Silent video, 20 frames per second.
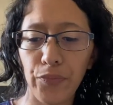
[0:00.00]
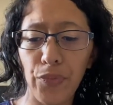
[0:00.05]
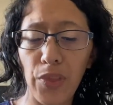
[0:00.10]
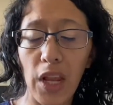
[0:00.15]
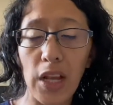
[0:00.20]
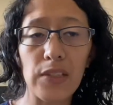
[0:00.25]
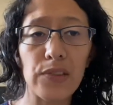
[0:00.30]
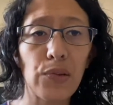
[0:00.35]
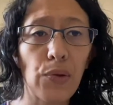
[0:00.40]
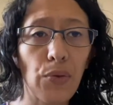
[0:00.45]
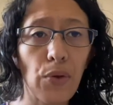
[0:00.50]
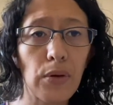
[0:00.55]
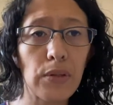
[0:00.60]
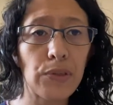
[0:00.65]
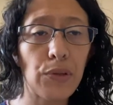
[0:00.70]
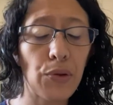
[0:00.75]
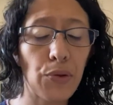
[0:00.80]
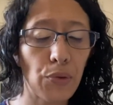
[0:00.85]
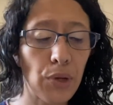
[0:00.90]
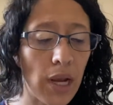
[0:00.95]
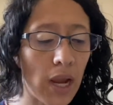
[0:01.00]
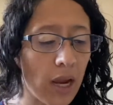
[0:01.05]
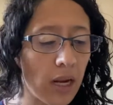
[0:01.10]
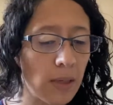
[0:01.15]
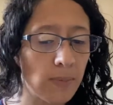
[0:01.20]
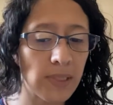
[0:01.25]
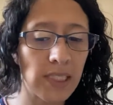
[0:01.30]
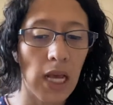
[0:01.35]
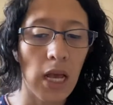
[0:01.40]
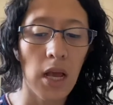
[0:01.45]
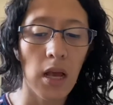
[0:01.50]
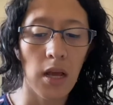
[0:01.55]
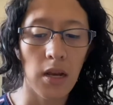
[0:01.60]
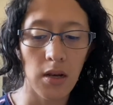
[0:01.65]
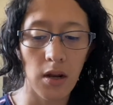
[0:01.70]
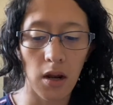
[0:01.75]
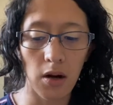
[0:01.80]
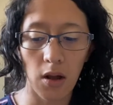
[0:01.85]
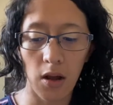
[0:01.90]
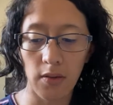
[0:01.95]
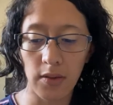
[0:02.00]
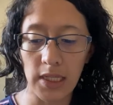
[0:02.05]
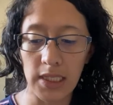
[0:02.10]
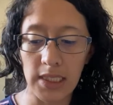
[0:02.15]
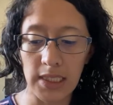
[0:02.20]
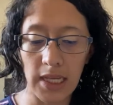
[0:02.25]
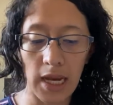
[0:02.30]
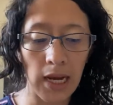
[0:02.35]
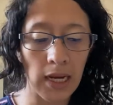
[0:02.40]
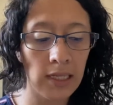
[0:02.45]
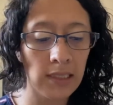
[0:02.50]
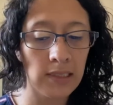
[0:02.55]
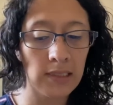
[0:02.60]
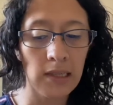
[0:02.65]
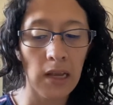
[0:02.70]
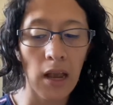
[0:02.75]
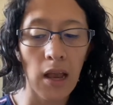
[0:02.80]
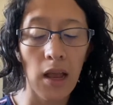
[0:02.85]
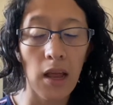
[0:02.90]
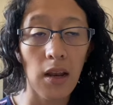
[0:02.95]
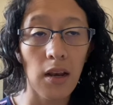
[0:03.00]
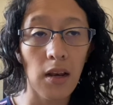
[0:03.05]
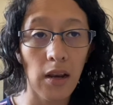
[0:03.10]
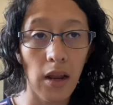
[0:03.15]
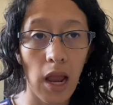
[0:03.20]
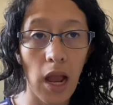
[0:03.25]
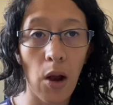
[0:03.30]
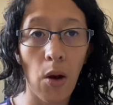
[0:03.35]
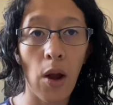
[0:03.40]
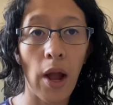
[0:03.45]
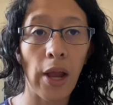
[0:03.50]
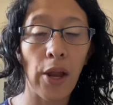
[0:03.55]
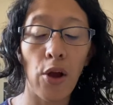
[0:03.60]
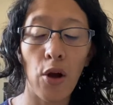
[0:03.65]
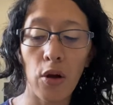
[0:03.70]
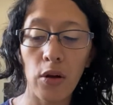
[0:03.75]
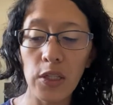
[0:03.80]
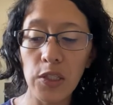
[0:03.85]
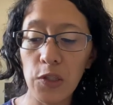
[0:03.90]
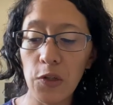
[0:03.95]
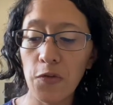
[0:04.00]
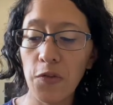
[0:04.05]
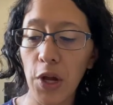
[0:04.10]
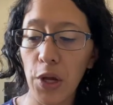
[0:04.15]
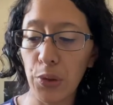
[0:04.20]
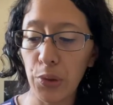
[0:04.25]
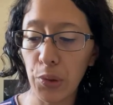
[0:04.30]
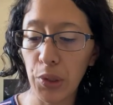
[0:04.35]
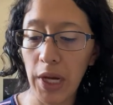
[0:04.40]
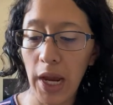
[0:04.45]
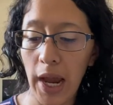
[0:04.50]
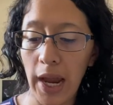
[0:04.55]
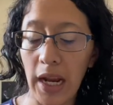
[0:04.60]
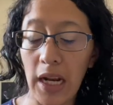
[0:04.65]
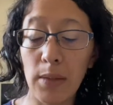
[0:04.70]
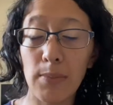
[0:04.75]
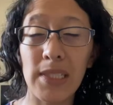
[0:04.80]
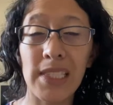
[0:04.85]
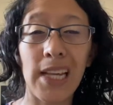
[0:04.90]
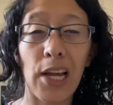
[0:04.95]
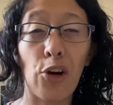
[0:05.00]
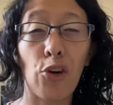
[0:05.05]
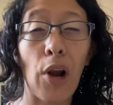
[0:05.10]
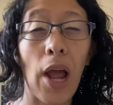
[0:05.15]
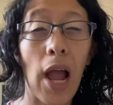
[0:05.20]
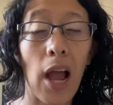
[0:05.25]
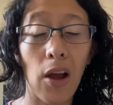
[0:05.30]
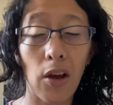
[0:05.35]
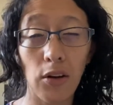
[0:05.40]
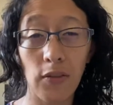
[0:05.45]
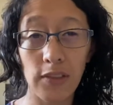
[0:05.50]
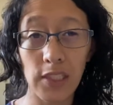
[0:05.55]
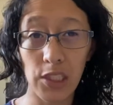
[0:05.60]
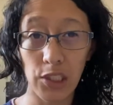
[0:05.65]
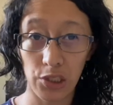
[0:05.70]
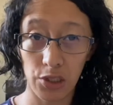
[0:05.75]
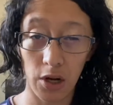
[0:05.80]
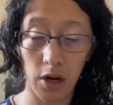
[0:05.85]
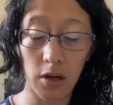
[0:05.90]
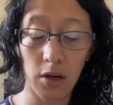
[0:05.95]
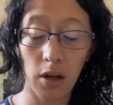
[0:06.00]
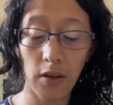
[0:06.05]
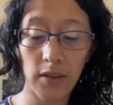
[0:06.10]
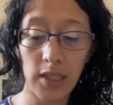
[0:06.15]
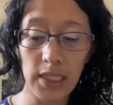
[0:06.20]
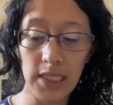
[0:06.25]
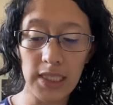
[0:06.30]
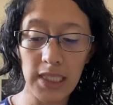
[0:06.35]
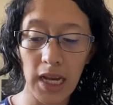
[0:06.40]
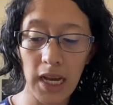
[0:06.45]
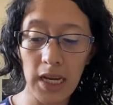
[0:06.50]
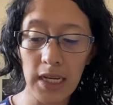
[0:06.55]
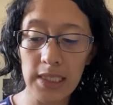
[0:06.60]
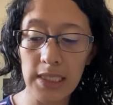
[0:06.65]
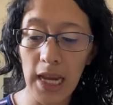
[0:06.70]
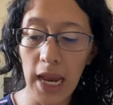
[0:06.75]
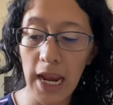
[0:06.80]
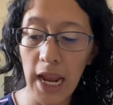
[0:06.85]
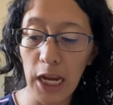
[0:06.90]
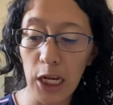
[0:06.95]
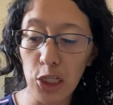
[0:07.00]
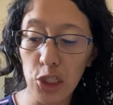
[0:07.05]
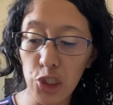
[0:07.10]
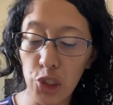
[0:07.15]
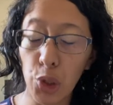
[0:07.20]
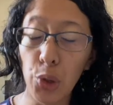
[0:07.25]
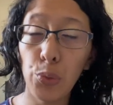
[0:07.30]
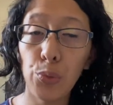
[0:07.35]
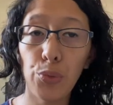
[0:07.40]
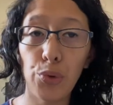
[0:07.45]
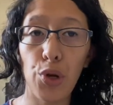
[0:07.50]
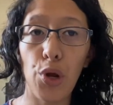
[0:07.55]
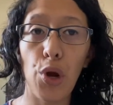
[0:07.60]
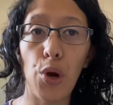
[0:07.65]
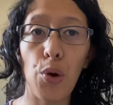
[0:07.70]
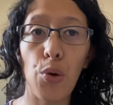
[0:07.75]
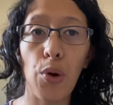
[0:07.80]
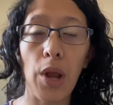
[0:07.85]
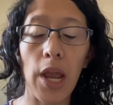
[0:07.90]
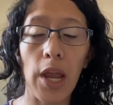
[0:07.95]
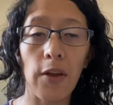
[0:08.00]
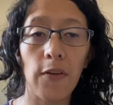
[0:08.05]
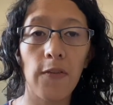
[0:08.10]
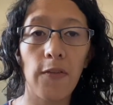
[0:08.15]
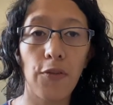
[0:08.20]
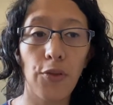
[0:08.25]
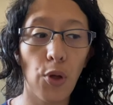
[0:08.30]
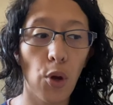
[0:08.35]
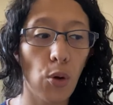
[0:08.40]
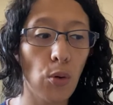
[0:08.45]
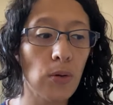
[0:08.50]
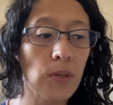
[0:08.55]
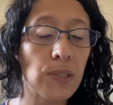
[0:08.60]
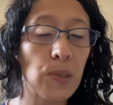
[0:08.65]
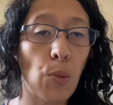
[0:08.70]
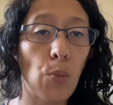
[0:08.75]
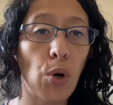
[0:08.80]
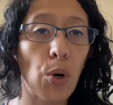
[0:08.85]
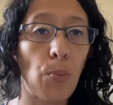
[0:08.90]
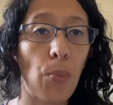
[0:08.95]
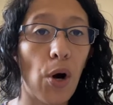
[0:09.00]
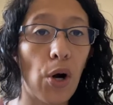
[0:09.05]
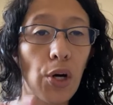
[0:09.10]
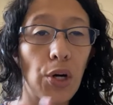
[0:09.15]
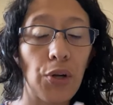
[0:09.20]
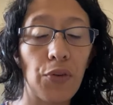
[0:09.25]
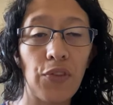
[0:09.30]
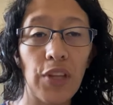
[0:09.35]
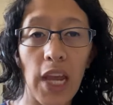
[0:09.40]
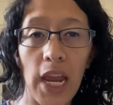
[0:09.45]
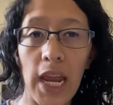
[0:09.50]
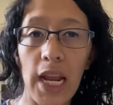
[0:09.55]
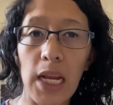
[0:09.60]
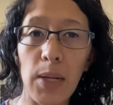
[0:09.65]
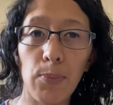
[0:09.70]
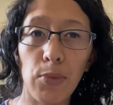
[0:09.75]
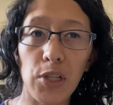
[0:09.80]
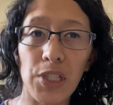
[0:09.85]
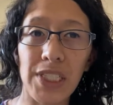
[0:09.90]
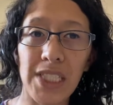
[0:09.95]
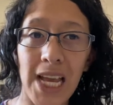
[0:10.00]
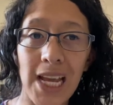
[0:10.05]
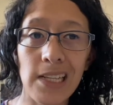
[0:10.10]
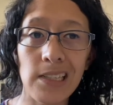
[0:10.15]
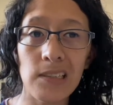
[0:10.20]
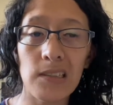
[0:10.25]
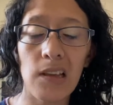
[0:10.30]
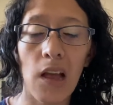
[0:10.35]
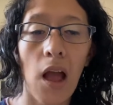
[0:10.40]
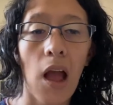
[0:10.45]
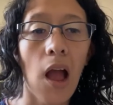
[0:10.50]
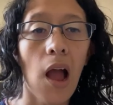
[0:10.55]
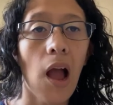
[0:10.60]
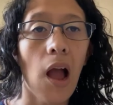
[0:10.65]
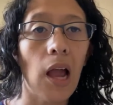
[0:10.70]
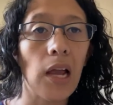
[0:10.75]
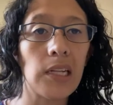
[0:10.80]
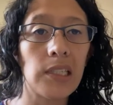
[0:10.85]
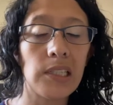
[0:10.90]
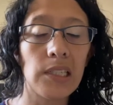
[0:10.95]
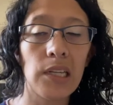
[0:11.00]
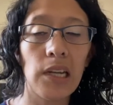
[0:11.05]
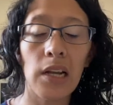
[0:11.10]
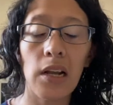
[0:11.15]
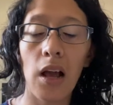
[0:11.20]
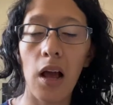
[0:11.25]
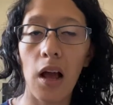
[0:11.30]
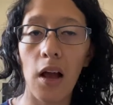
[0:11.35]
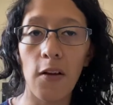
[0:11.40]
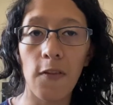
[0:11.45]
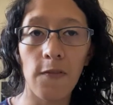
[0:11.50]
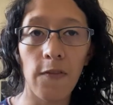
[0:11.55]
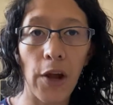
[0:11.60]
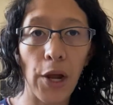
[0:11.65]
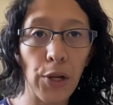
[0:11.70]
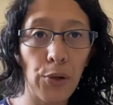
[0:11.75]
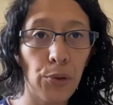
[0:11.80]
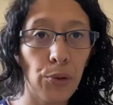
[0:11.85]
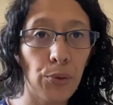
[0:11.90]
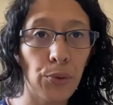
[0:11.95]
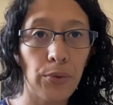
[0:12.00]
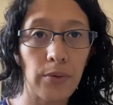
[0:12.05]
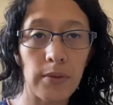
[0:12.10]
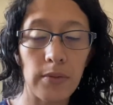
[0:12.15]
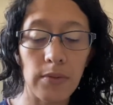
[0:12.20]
So those are 3 items not on the site. Now, I also found 3 items that are out of stock on the site, and I don't know if those were part of the 80%. I did a final